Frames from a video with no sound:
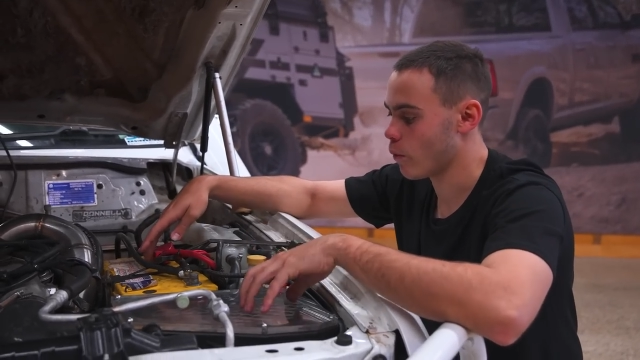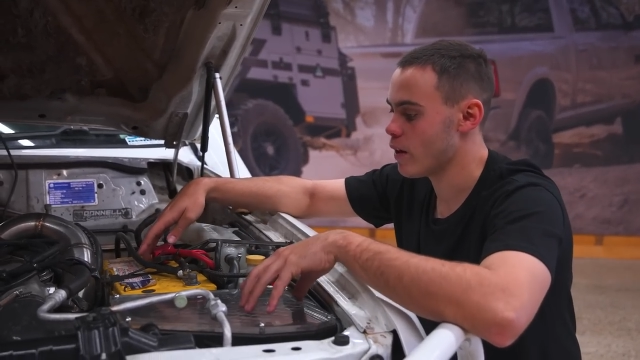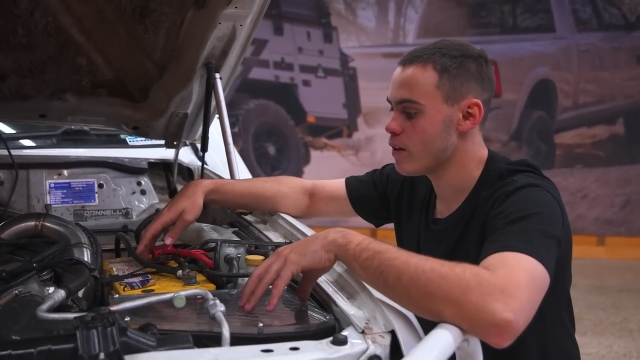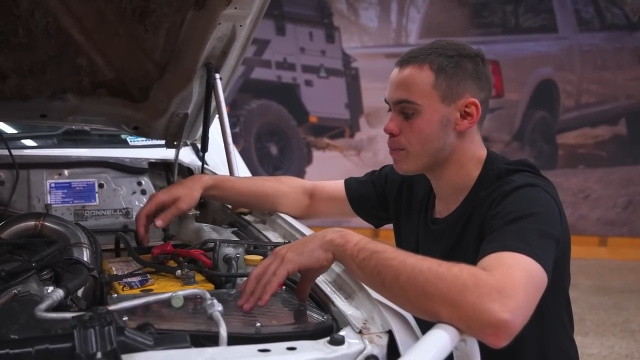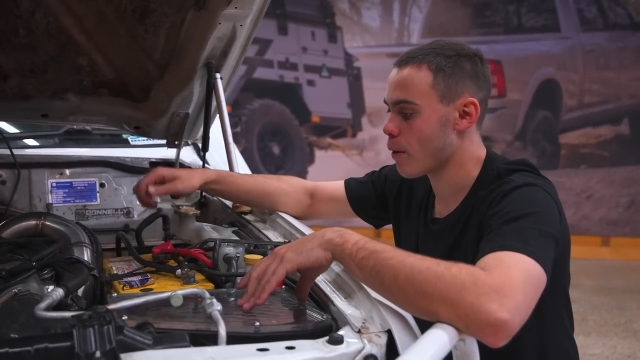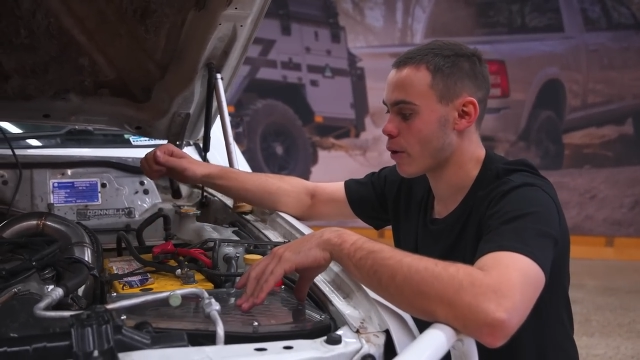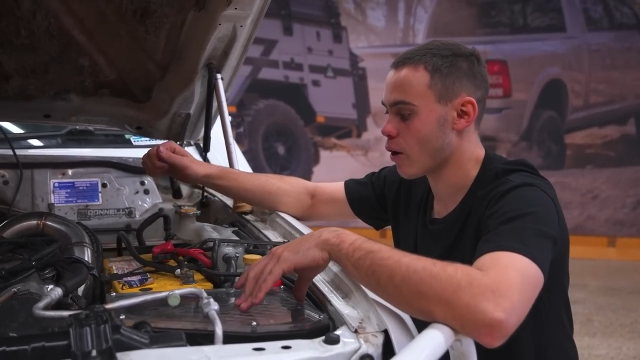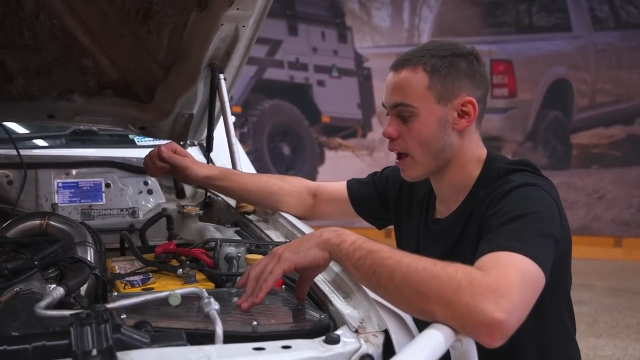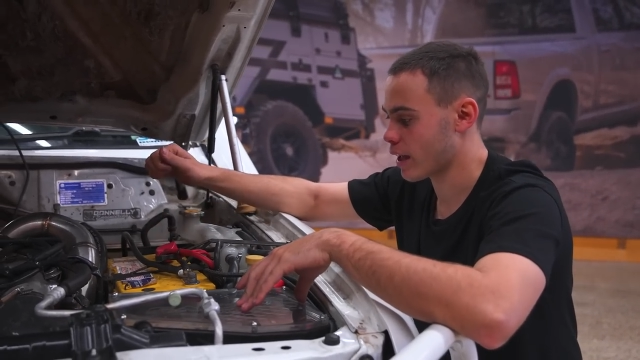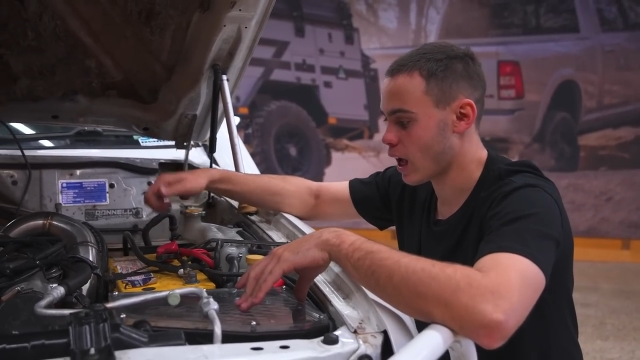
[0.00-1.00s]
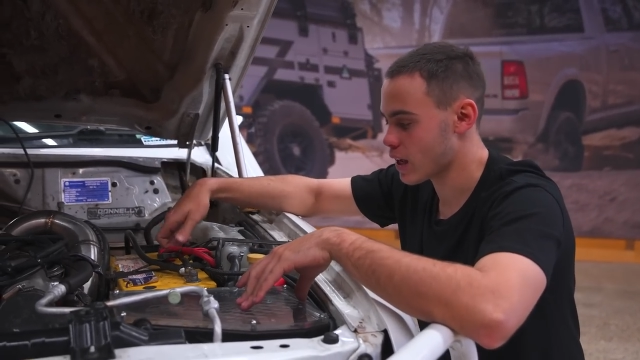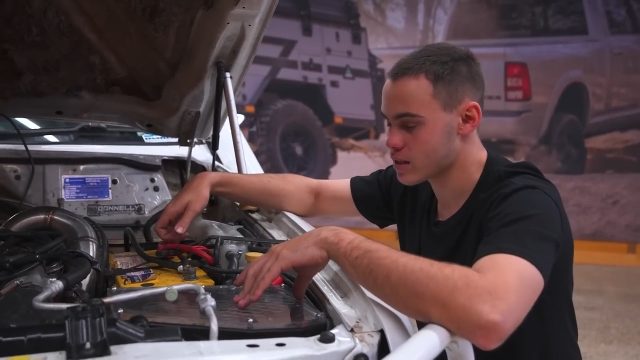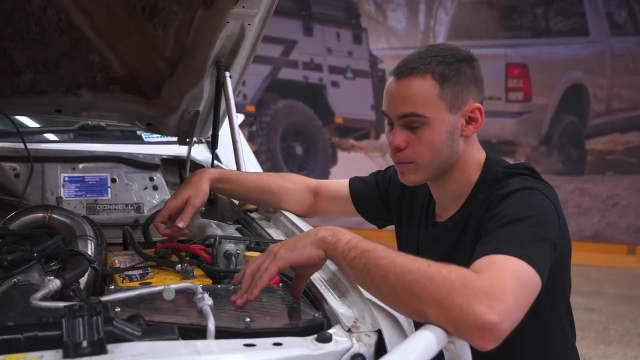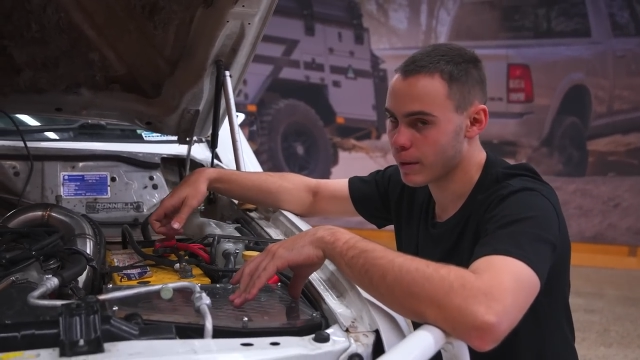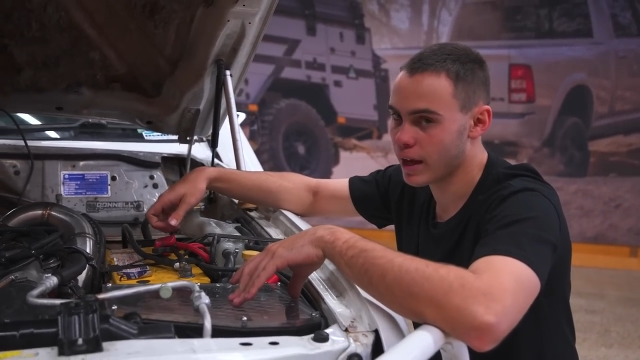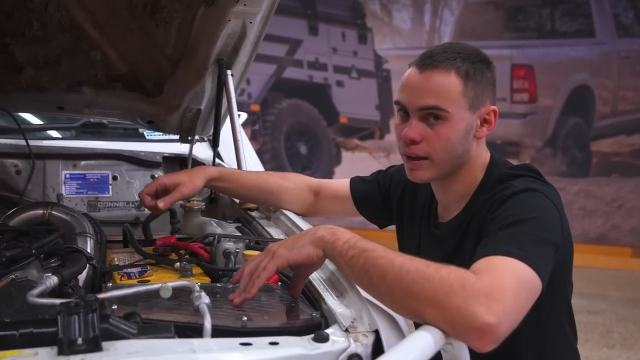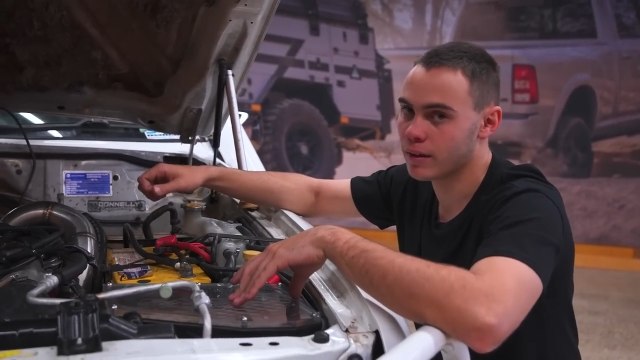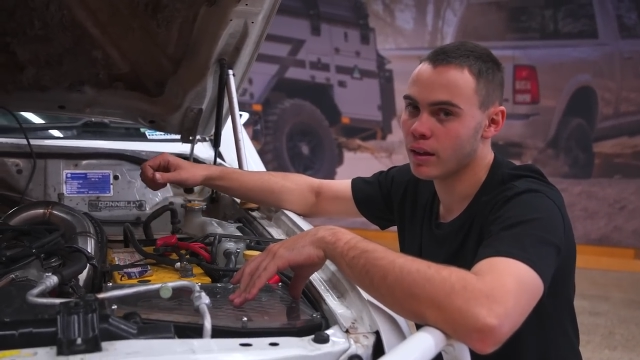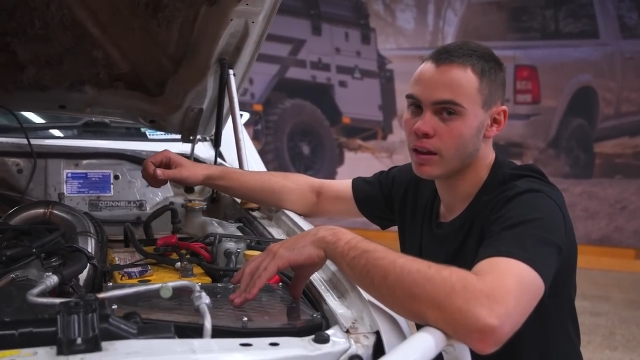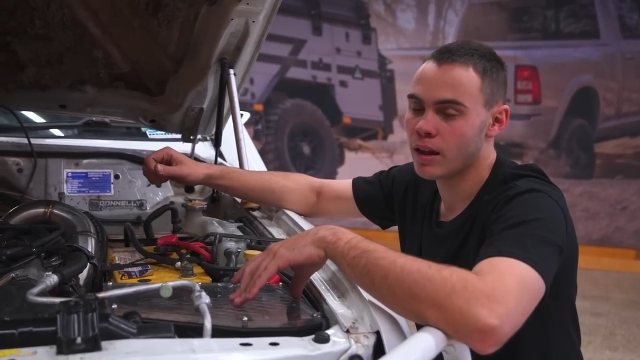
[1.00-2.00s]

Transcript: with, but we've got a custom made